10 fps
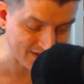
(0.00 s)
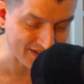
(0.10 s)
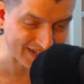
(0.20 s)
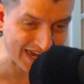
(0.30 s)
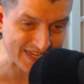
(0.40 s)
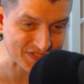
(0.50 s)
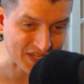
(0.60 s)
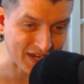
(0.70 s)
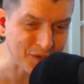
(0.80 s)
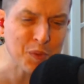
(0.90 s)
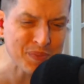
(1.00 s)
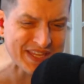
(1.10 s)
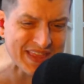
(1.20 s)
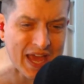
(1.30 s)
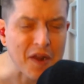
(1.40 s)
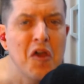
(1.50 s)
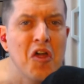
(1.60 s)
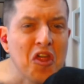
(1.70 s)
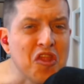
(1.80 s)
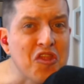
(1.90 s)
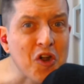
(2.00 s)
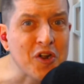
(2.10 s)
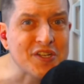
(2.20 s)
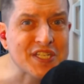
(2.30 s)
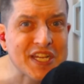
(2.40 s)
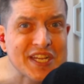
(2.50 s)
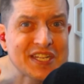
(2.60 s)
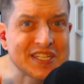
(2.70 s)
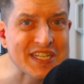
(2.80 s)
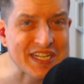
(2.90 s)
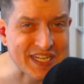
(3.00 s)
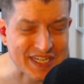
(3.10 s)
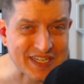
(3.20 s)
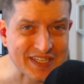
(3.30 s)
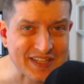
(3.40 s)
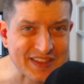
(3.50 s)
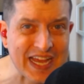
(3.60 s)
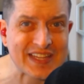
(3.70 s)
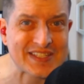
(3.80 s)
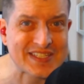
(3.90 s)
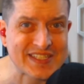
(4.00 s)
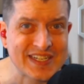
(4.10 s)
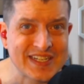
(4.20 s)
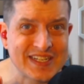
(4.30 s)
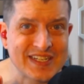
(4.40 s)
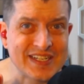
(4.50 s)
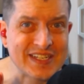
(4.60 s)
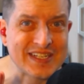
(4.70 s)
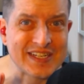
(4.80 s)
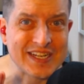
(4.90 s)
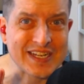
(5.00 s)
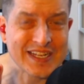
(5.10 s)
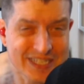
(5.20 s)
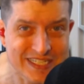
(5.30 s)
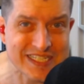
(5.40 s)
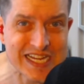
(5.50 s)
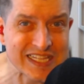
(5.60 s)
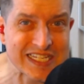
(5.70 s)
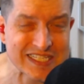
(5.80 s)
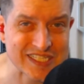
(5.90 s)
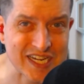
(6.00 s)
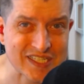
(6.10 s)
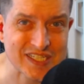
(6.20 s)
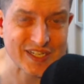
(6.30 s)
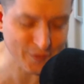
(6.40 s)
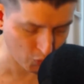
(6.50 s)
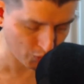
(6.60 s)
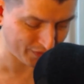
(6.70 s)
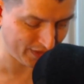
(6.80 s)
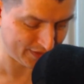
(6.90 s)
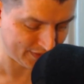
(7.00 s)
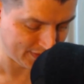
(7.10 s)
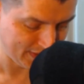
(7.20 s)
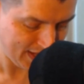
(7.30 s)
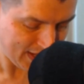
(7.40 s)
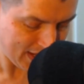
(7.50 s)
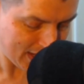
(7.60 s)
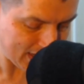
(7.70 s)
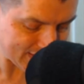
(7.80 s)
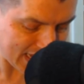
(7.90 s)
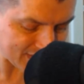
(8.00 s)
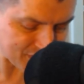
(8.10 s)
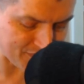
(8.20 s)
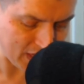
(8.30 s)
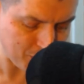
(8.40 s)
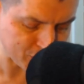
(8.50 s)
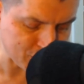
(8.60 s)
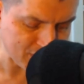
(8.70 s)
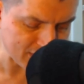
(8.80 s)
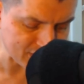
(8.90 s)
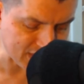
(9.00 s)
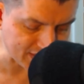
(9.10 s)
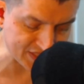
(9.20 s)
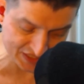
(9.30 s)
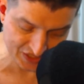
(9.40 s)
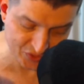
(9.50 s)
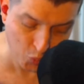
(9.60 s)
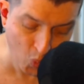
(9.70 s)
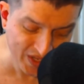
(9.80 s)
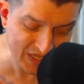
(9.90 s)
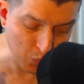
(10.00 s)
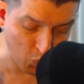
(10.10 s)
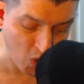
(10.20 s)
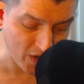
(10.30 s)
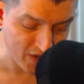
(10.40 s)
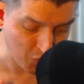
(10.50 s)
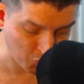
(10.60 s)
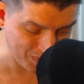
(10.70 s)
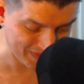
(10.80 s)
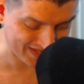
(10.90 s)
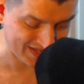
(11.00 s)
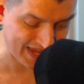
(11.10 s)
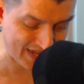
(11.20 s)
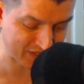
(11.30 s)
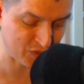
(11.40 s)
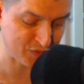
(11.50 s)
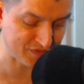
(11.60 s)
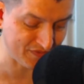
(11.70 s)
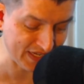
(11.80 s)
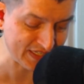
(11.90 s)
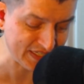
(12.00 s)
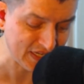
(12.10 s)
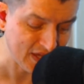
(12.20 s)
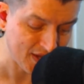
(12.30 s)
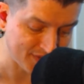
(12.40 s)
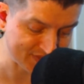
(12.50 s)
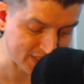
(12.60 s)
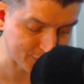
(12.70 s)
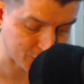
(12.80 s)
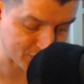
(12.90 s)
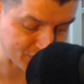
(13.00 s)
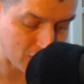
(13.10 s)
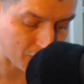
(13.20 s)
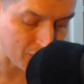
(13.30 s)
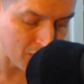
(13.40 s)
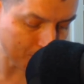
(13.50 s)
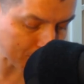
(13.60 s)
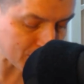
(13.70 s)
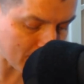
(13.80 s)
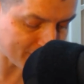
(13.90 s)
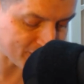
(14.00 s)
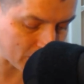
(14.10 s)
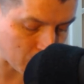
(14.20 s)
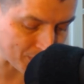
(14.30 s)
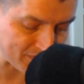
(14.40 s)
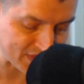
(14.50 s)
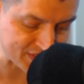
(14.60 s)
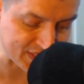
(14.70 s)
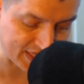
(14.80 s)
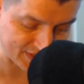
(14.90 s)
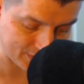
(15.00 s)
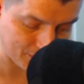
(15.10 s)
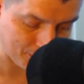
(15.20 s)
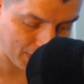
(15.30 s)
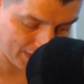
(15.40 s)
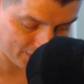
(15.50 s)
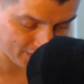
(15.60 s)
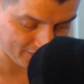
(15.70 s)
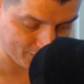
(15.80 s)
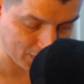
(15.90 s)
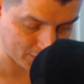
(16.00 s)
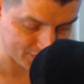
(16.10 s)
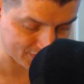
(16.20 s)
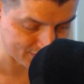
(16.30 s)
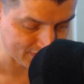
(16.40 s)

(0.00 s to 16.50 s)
Guys, I'm going to repeat that. 13. That's insanely disgusting and horrid. And as of April 2019, 21 women had accused Vanity of sexual assault per a follow-up investigation by the HuffPost.